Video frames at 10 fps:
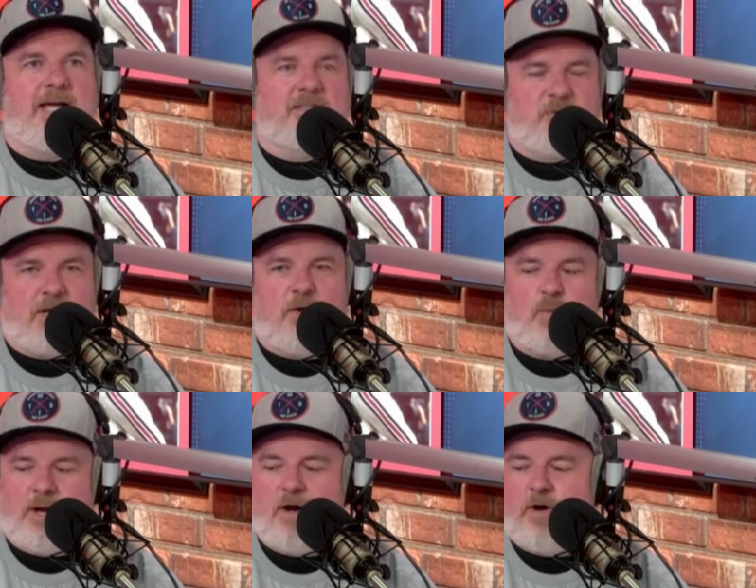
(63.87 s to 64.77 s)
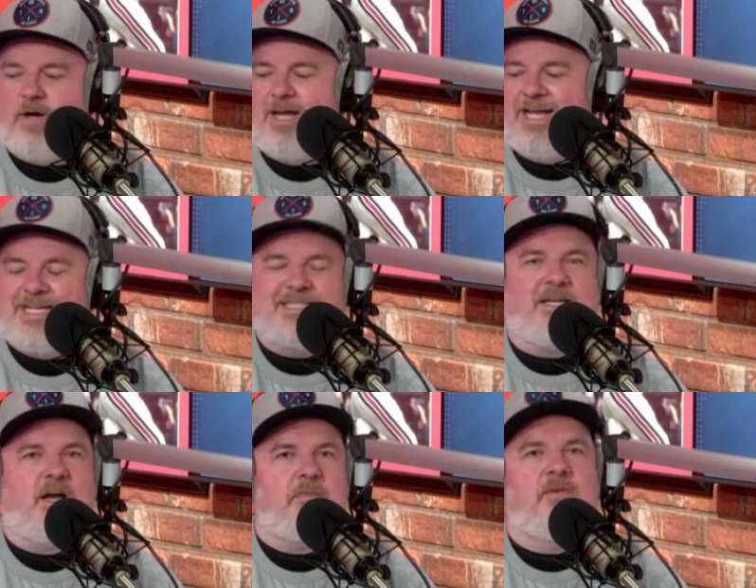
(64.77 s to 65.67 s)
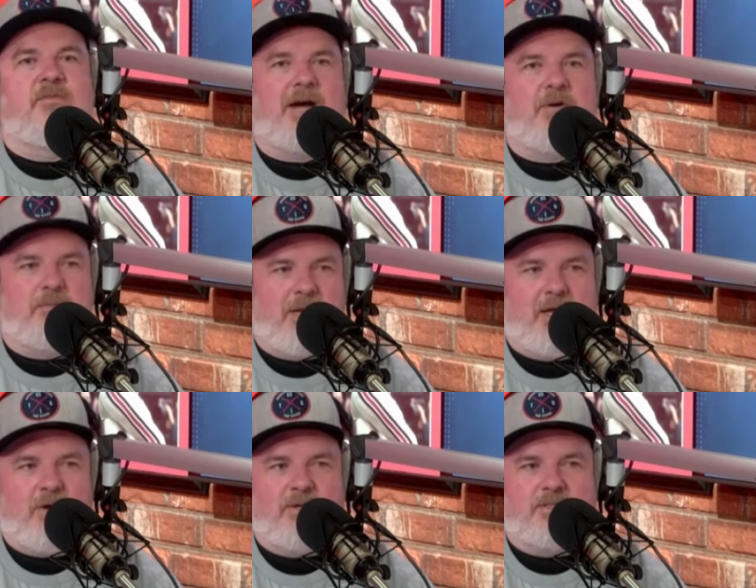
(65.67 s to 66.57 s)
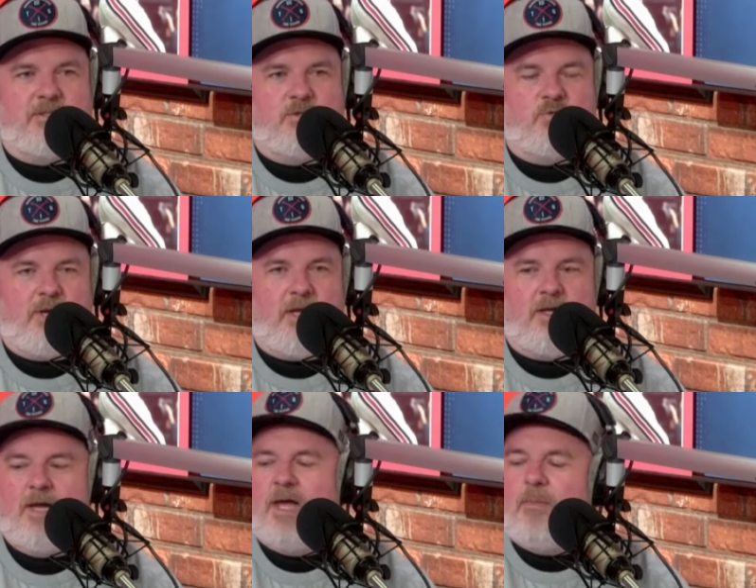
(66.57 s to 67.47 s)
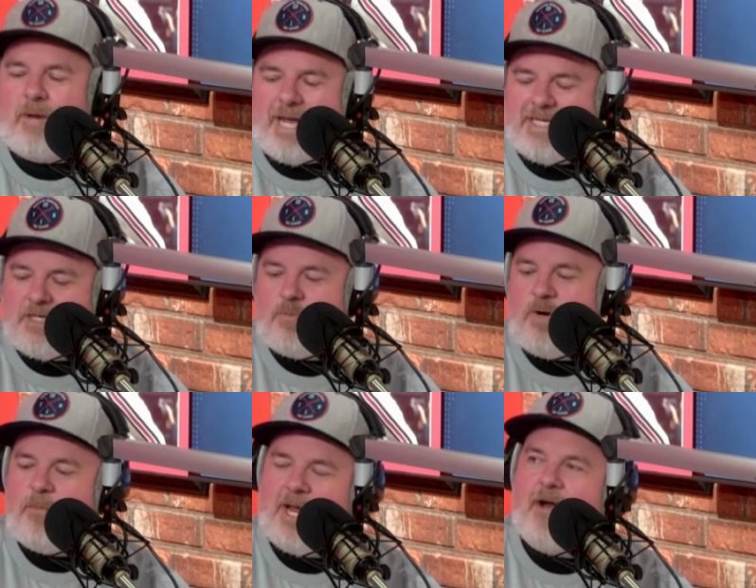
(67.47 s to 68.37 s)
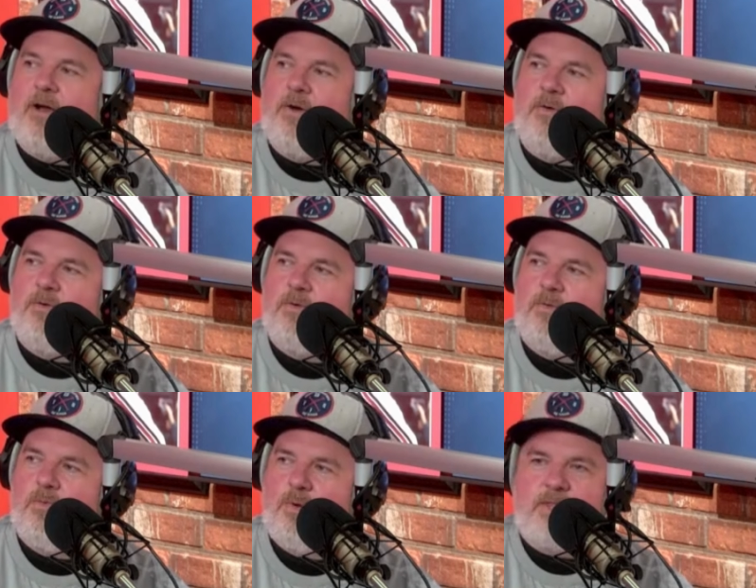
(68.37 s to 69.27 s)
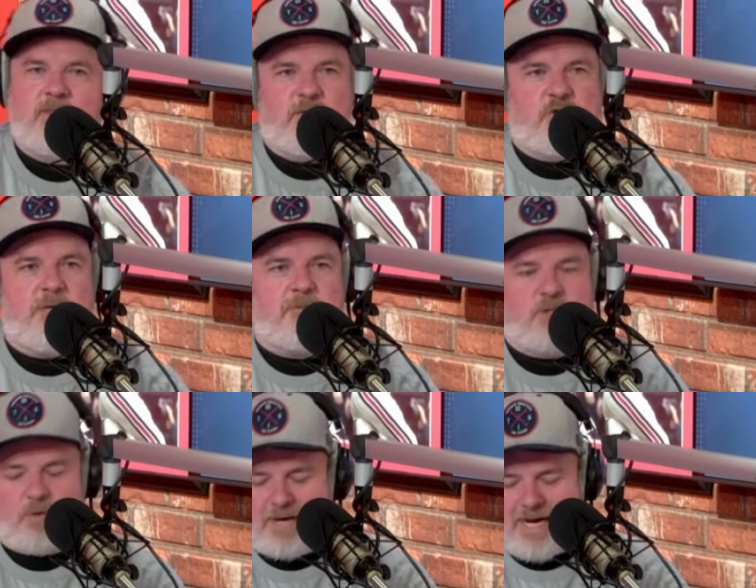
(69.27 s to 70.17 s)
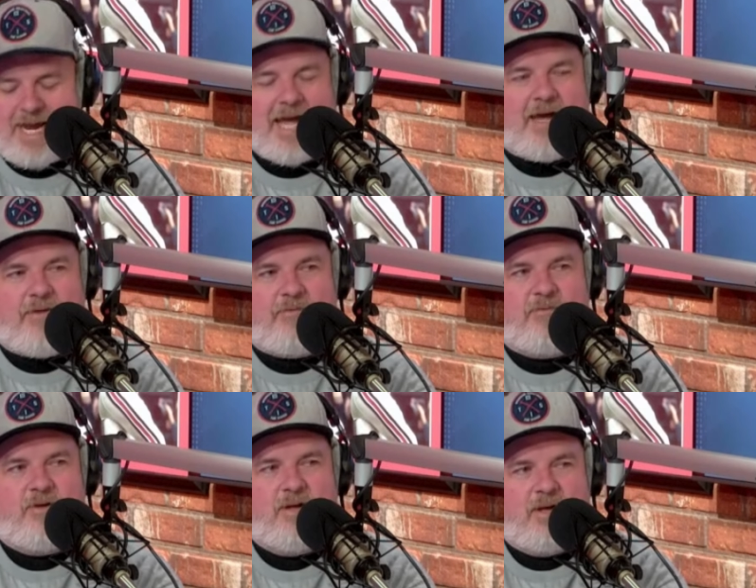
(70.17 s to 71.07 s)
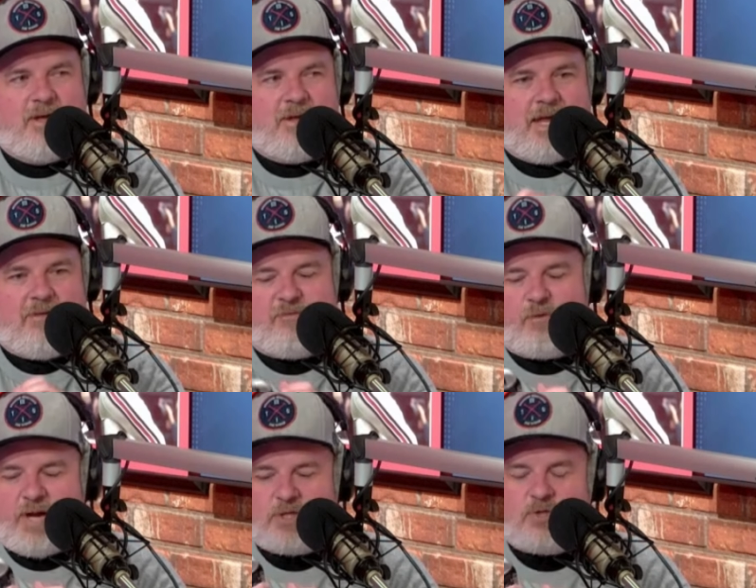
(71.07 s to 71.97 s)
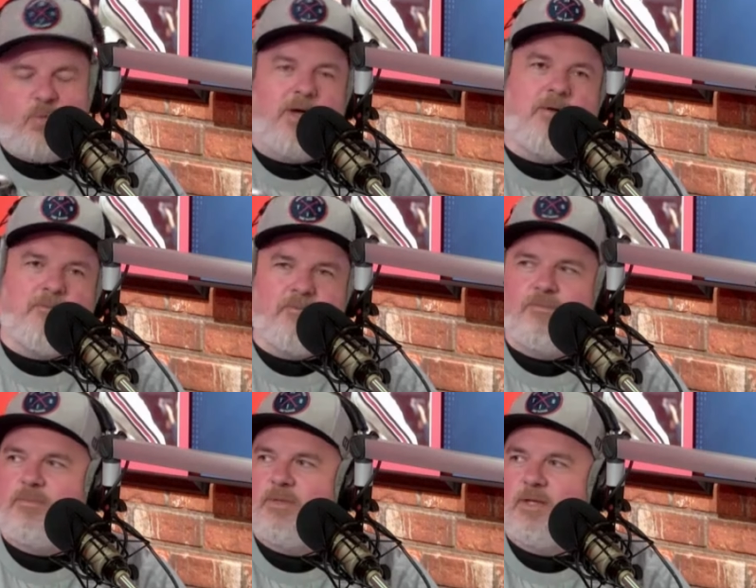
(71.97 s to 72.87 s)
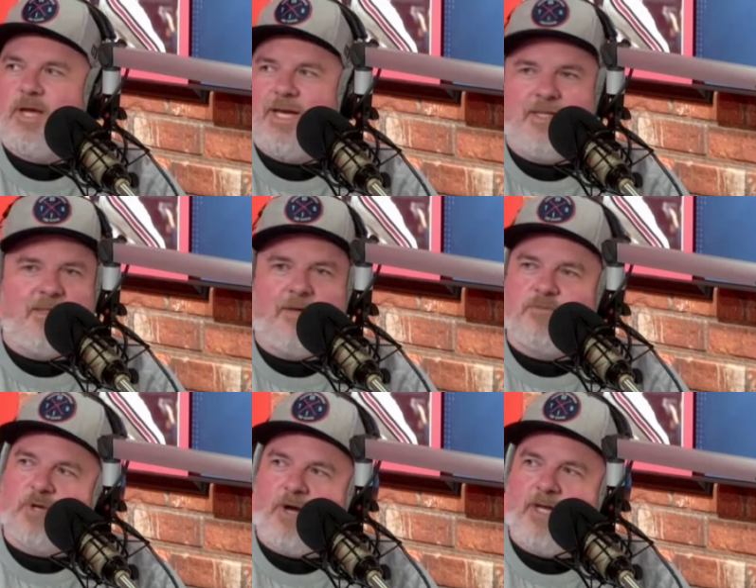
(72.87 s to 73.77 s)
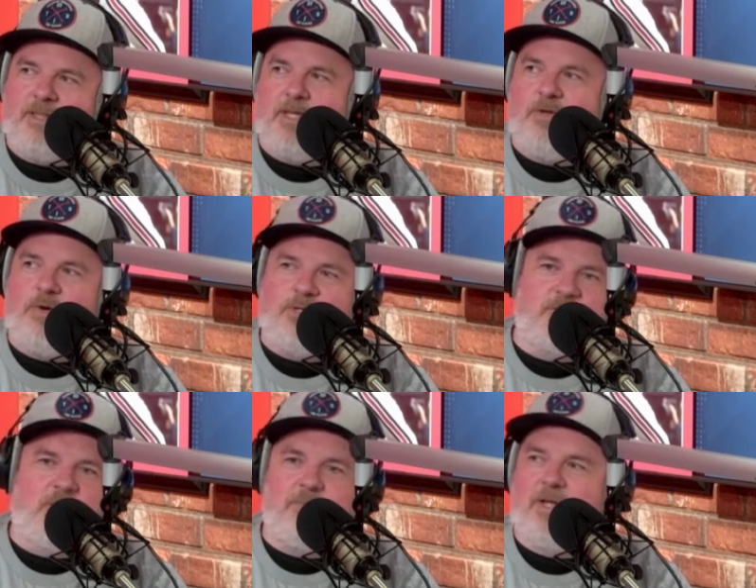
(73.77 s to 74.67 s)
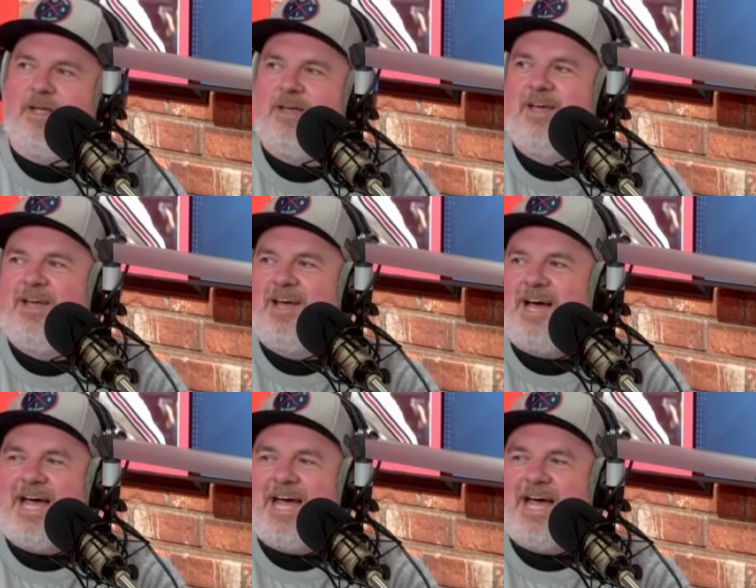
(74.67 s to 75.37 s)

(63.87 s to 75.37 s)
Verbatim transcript: Blast, if you're not aware, doesn't come in fiery mango as the drink, but I did want to pair it with the chips, so I have. Oh, I don't have one. A fresh. Well, I didn't. Sorry, I didn't think of you. I just thought of no, me. No, it's fine.